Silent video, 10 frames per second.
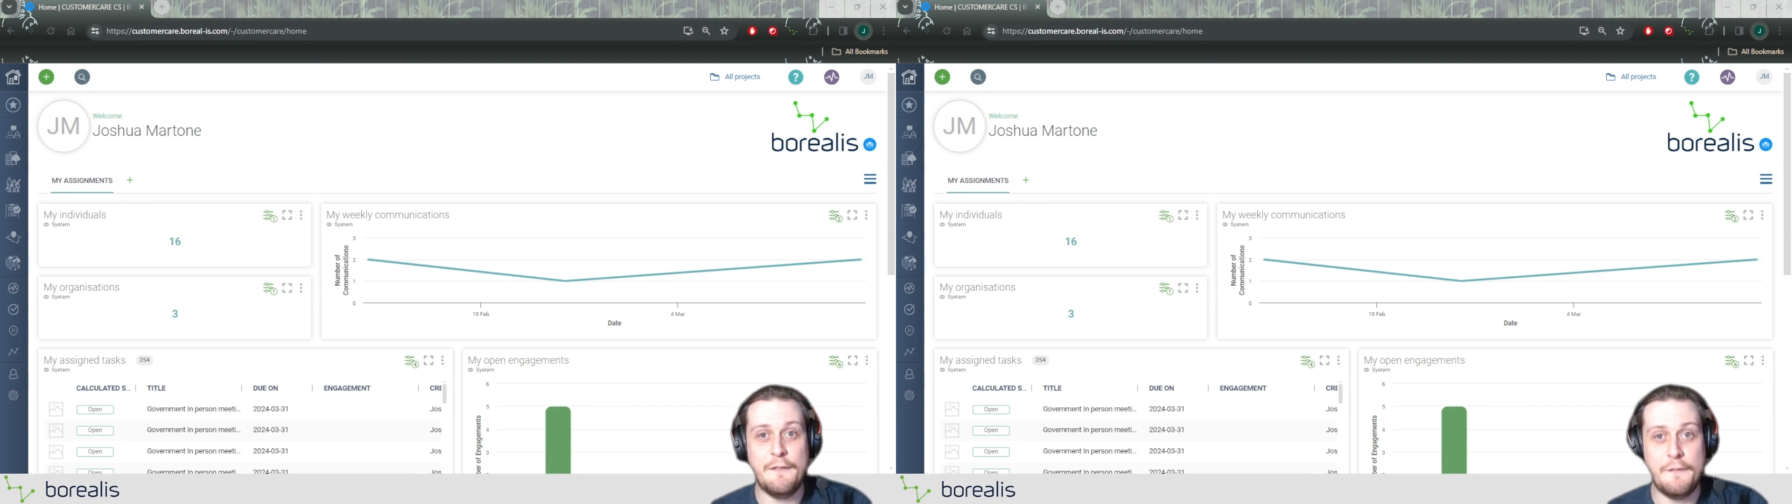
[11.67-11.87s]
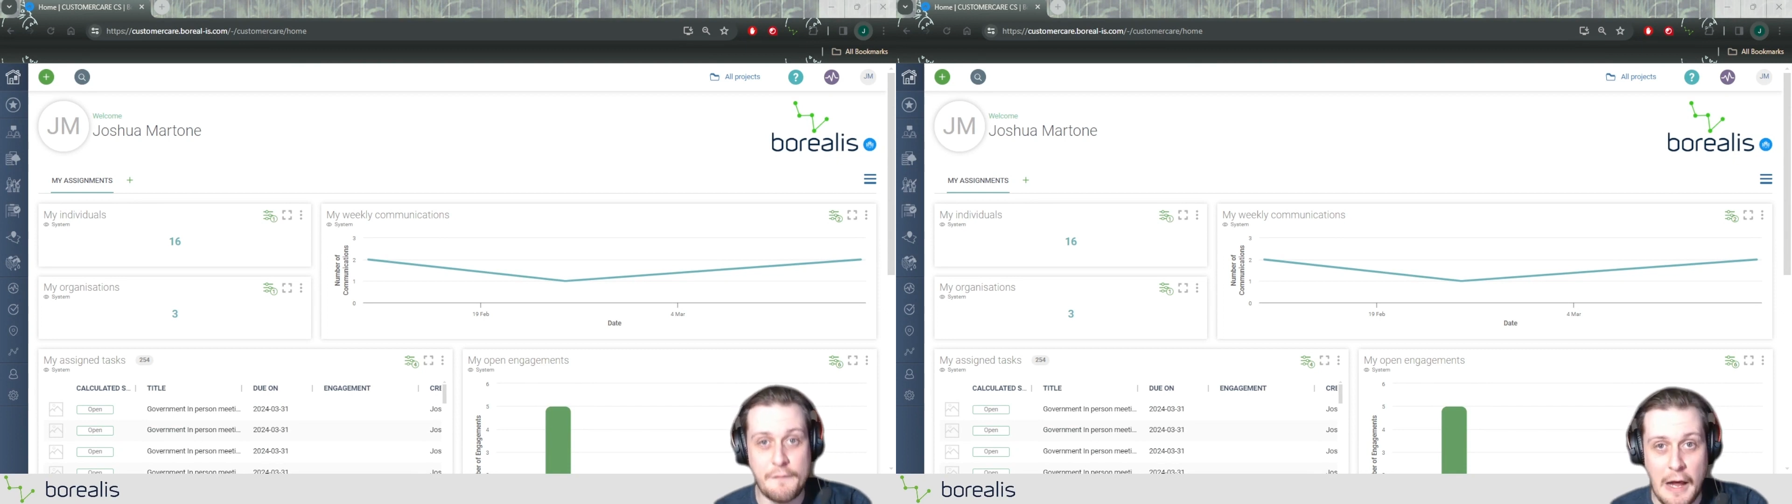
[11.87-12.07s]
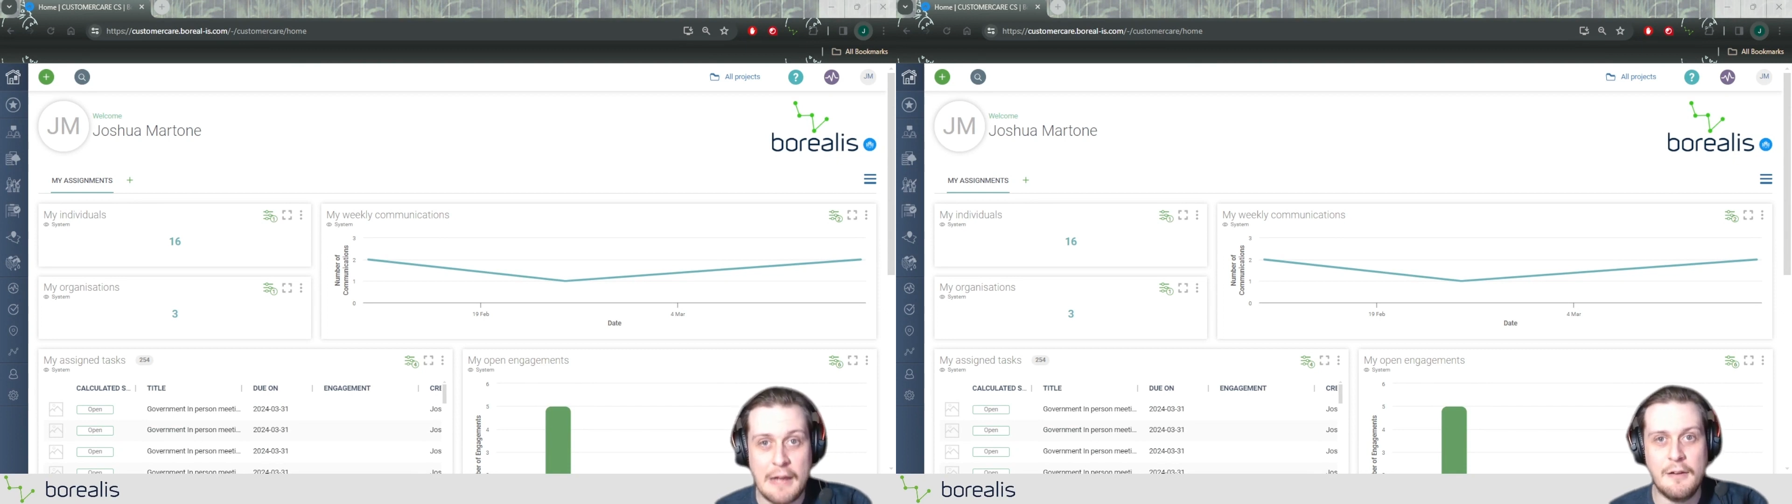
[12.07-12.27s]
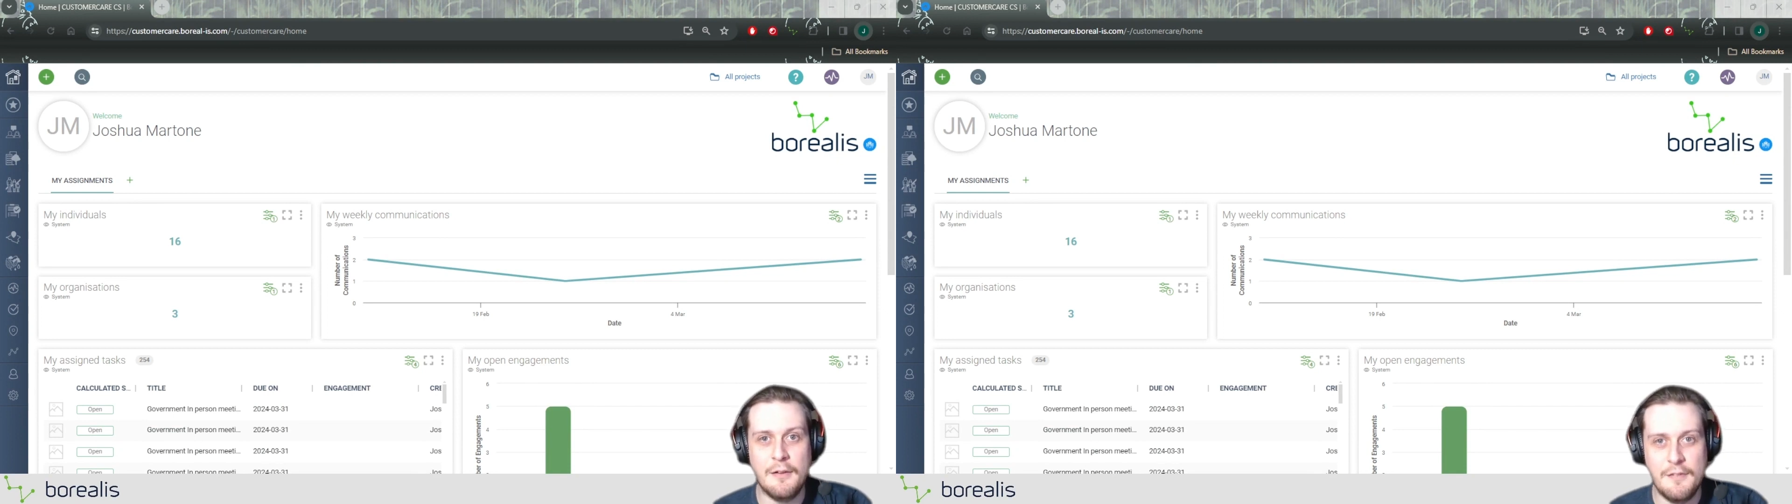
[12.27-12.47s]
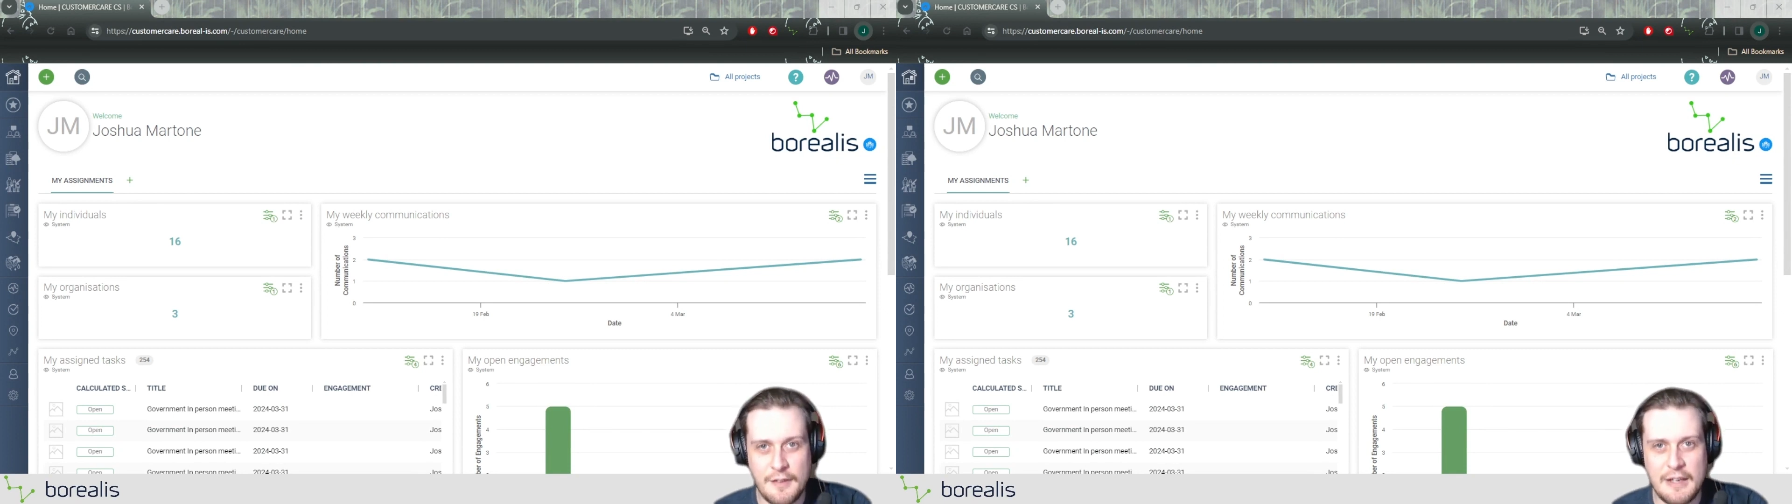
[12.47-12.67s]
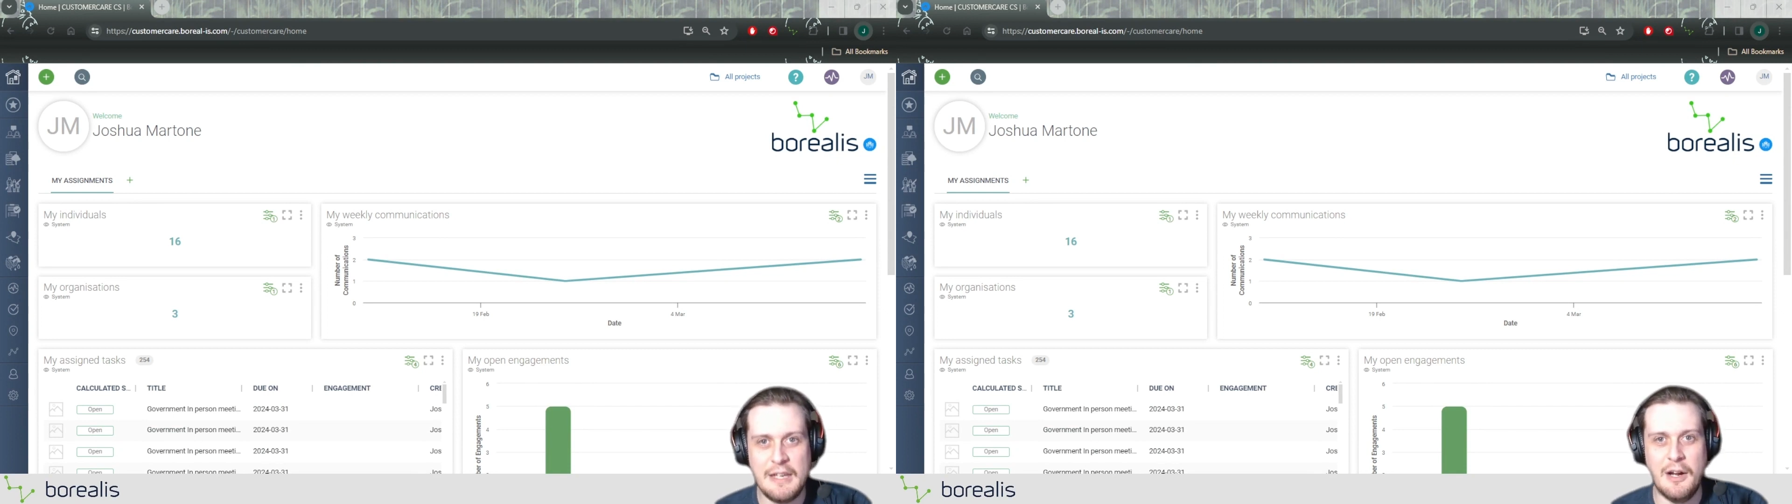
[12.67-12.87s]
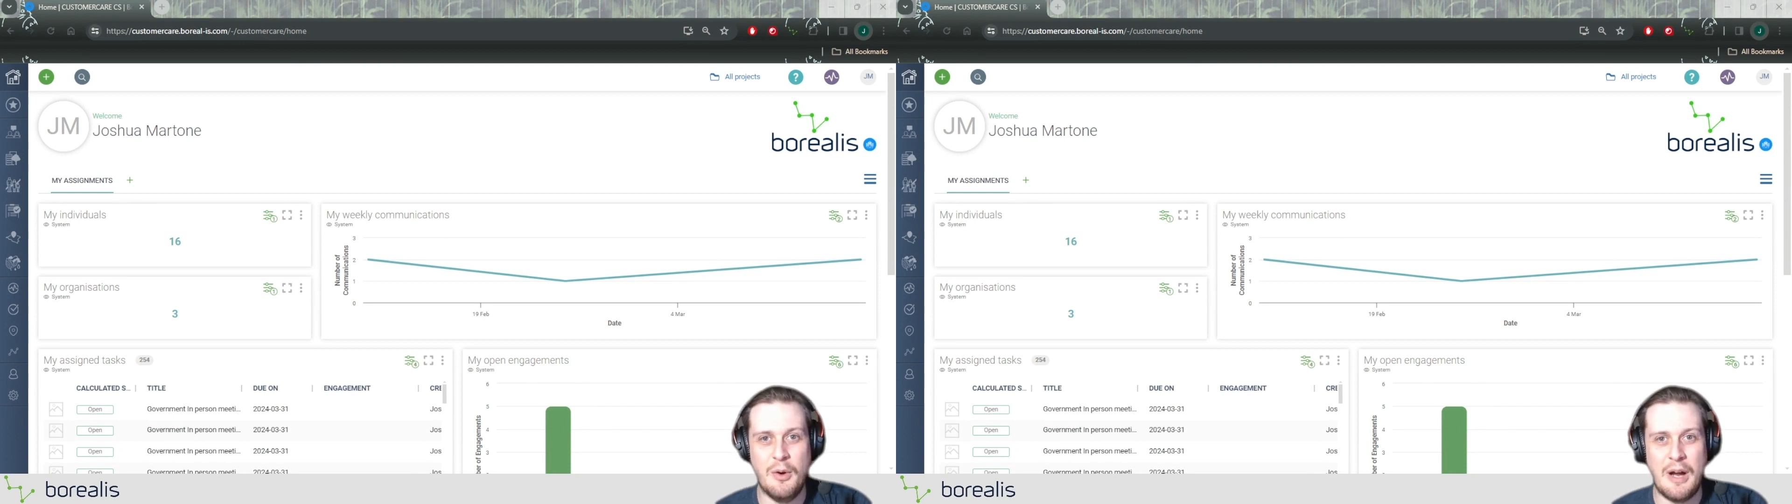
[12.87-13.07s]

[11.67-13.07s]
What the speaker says: final video